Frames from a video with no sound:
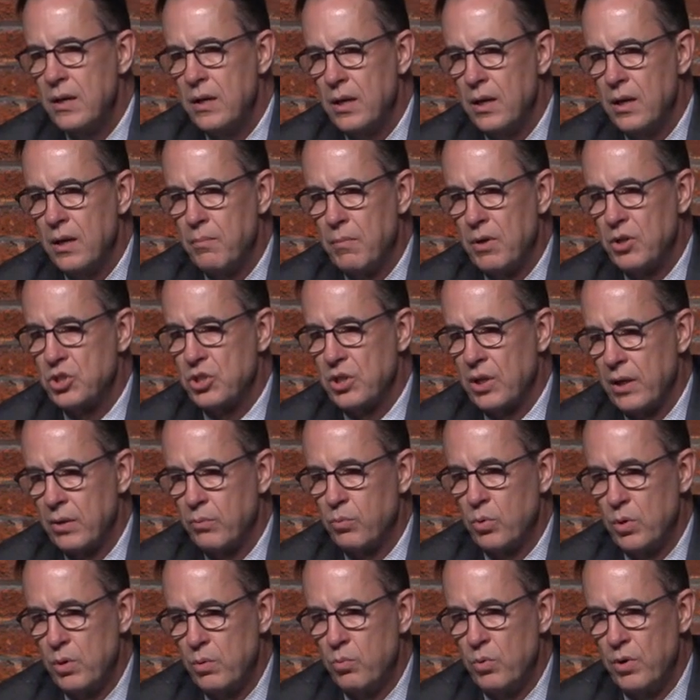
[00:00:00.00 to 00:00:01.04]
much
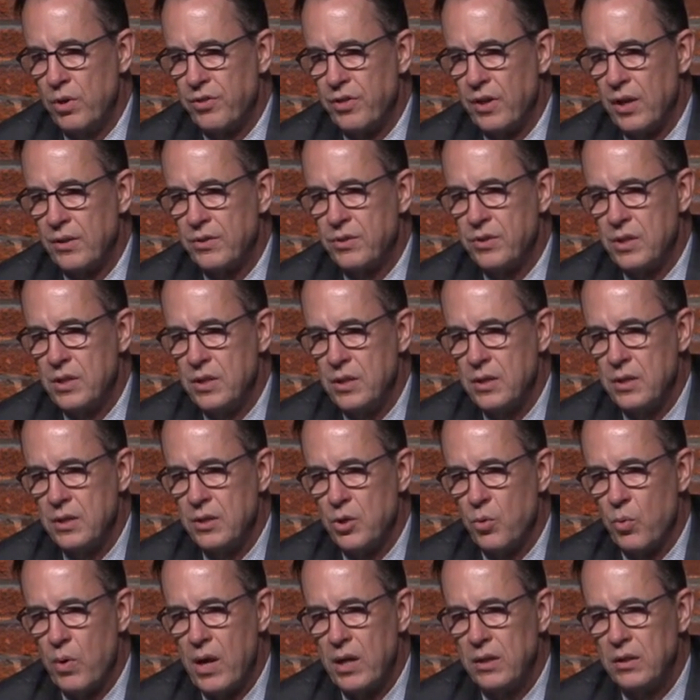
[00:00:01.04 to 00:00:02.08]
like we thought the
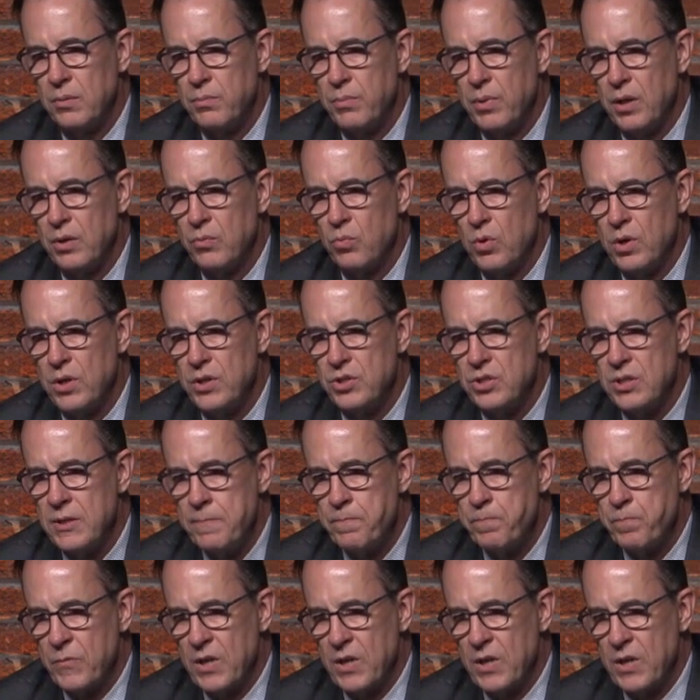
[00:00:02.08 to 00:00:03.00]
Raglan Belt was.